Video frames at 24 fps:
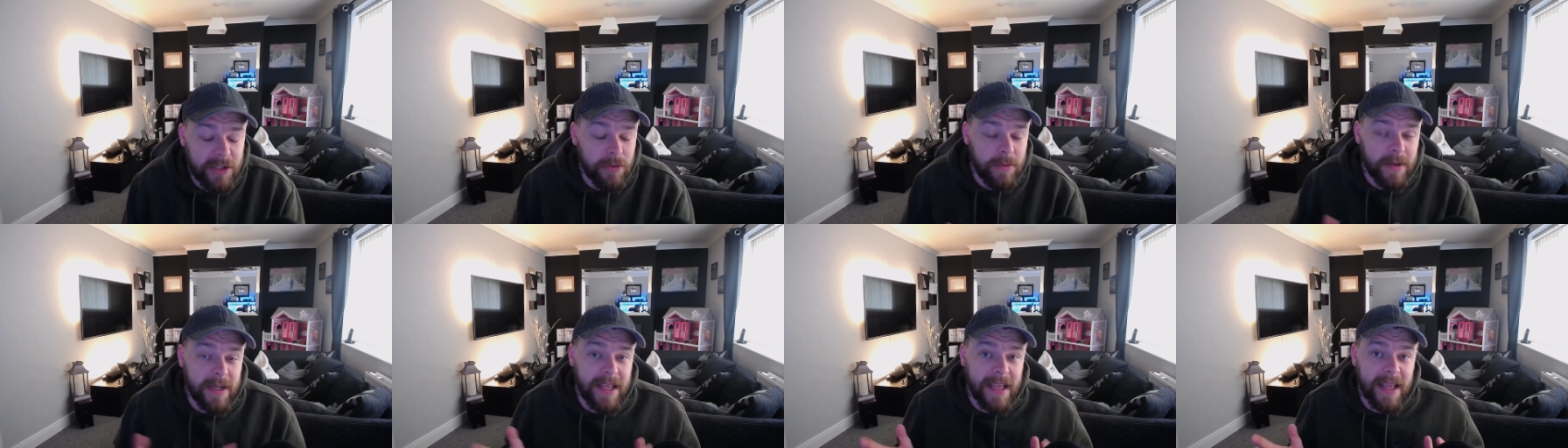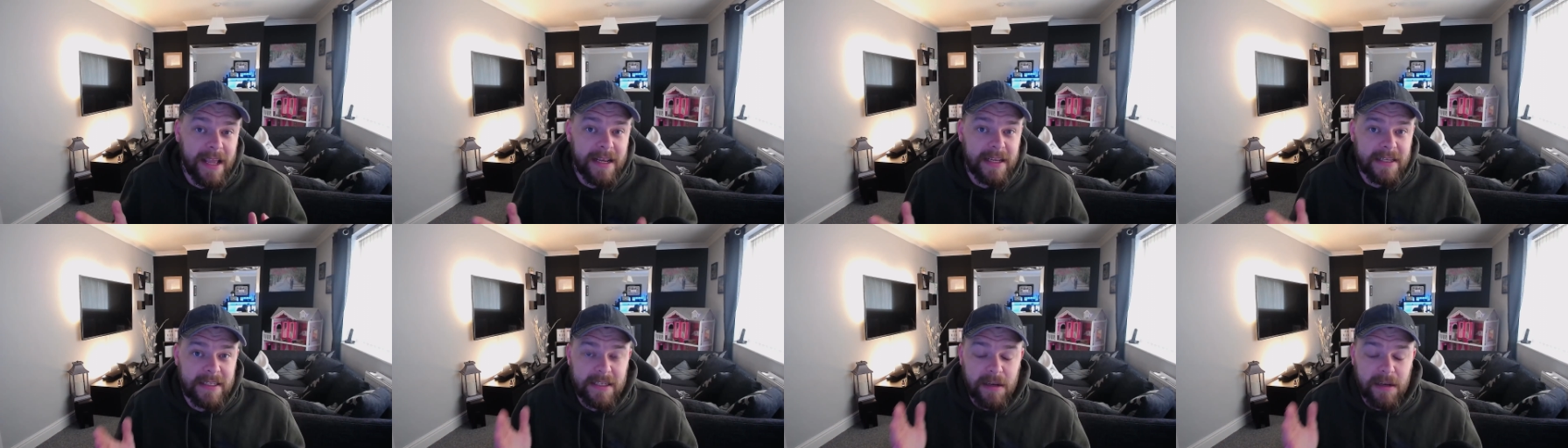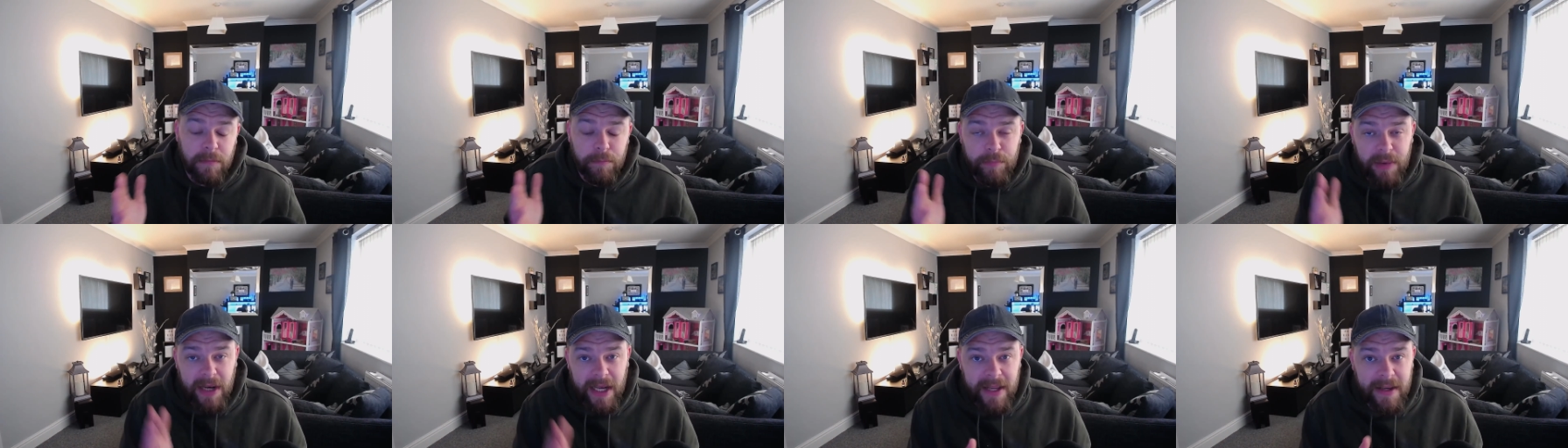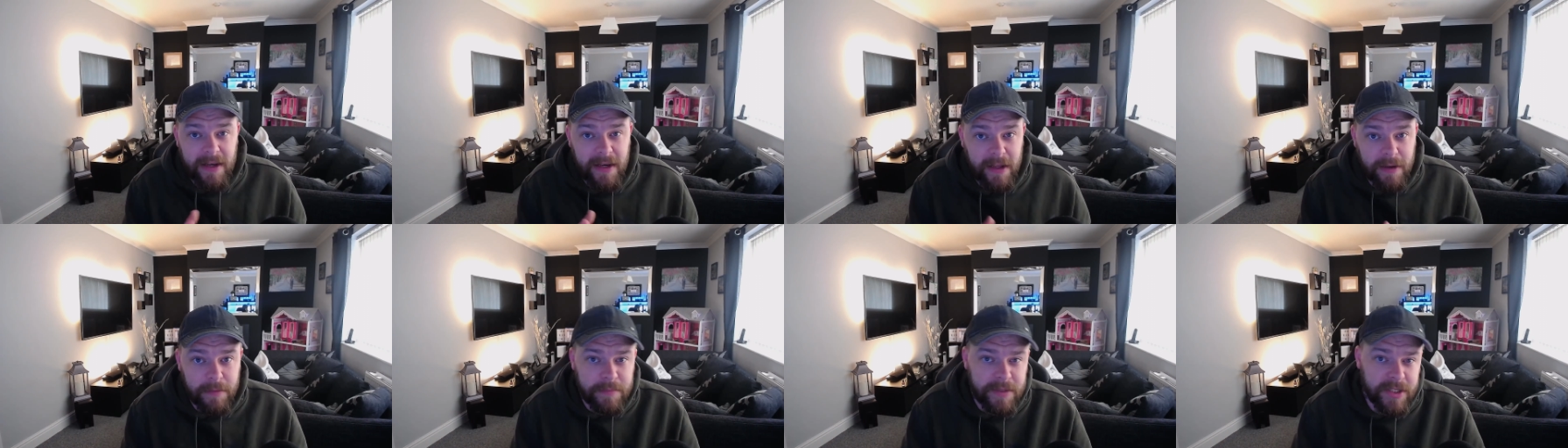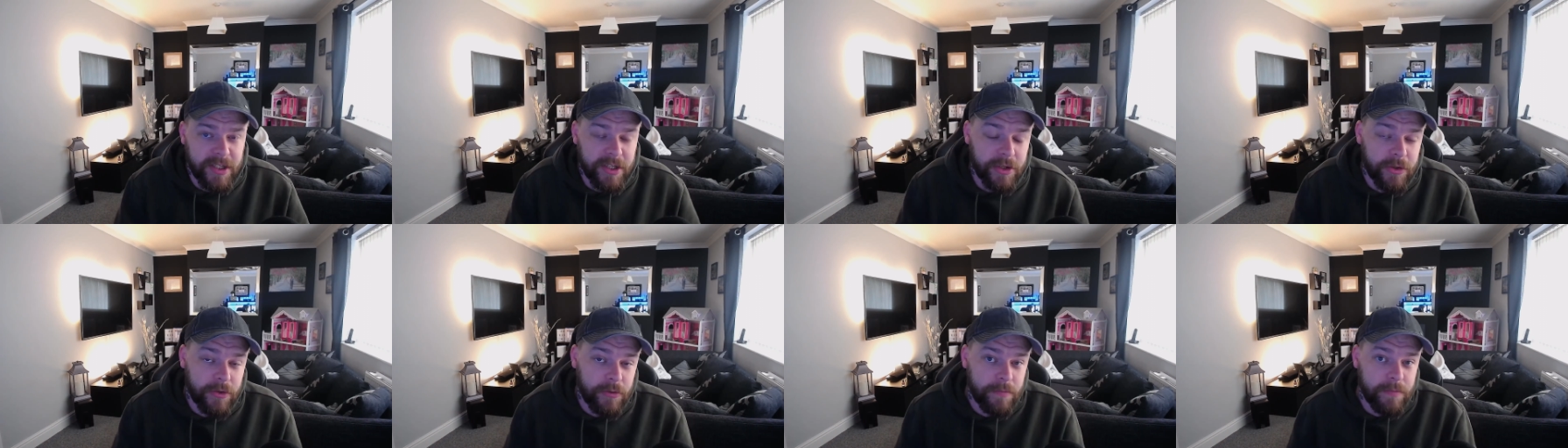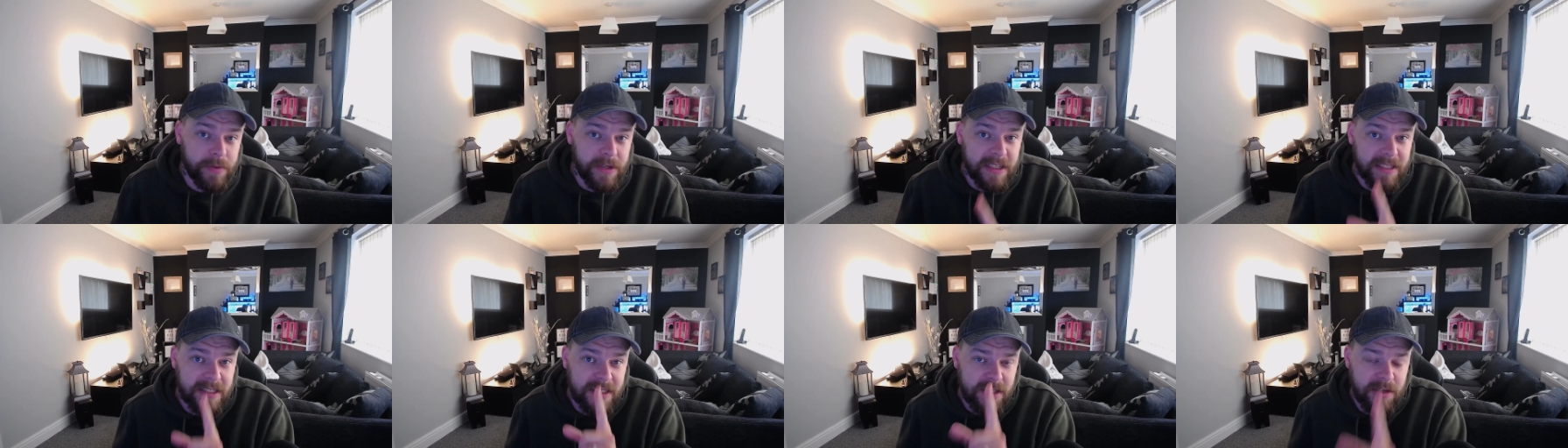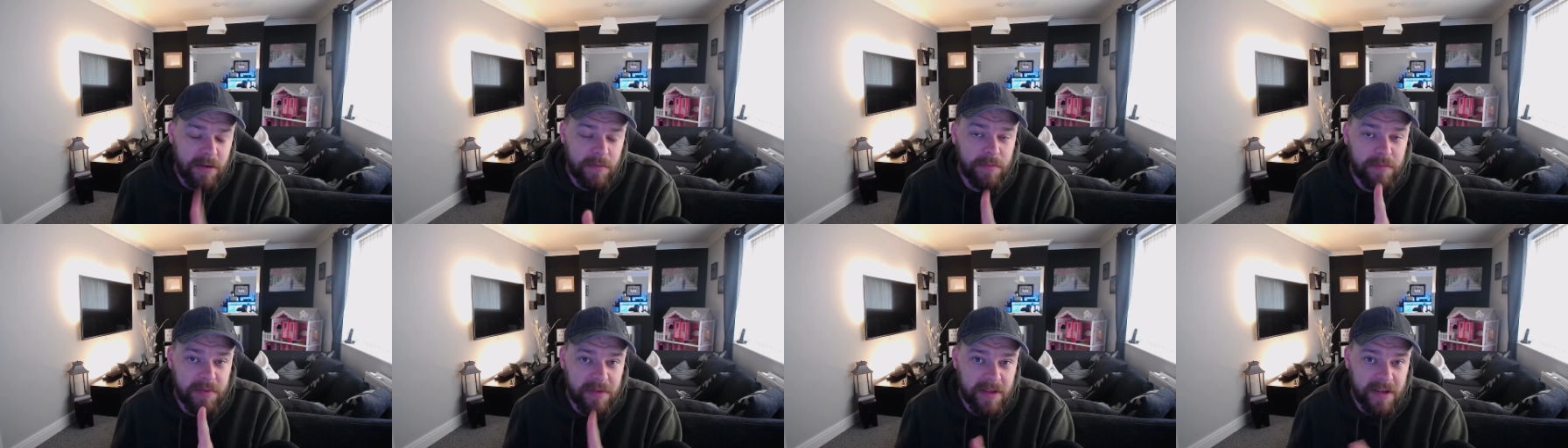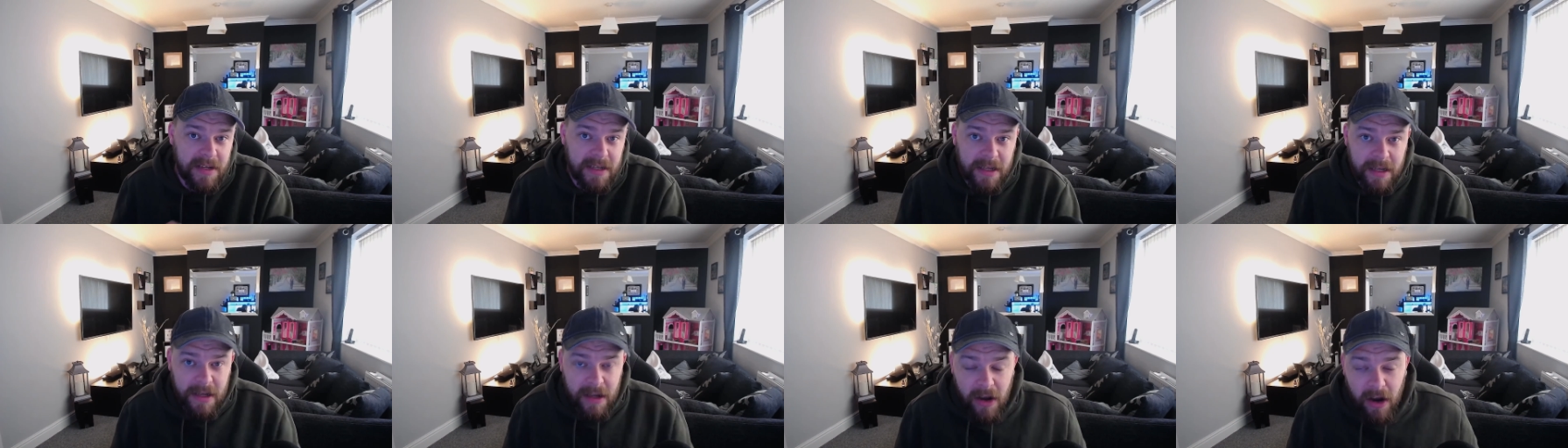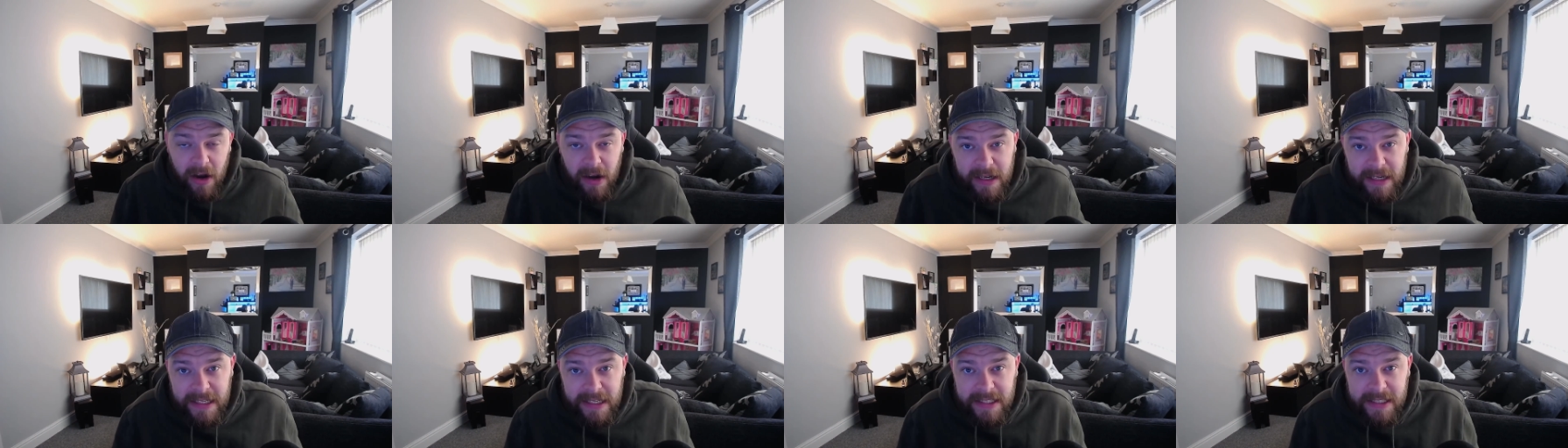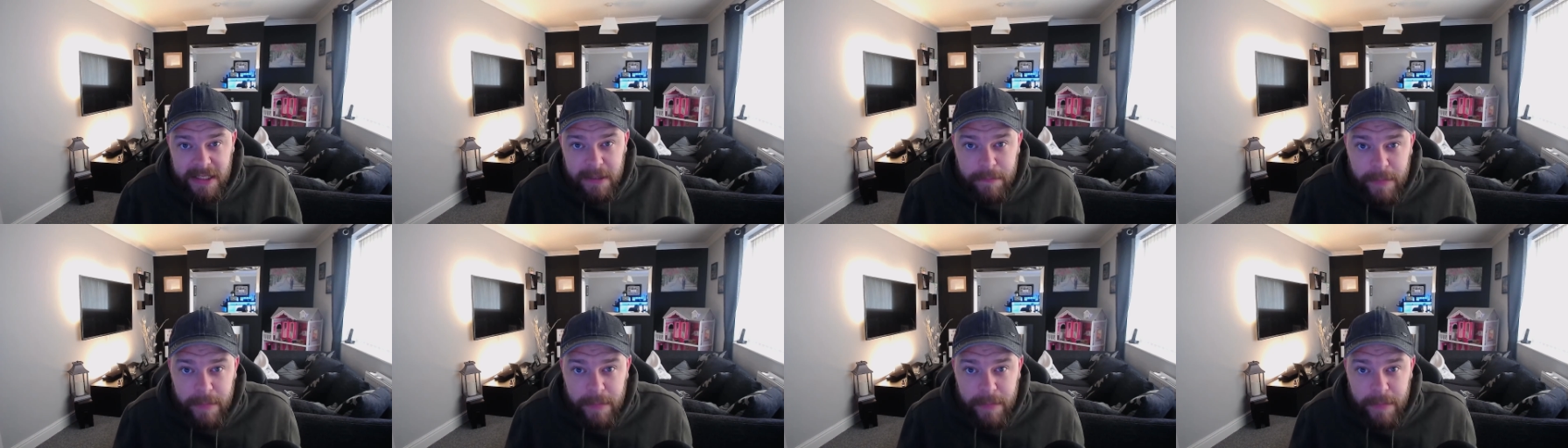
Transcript: So again, it's completely up to you, but it's something I need to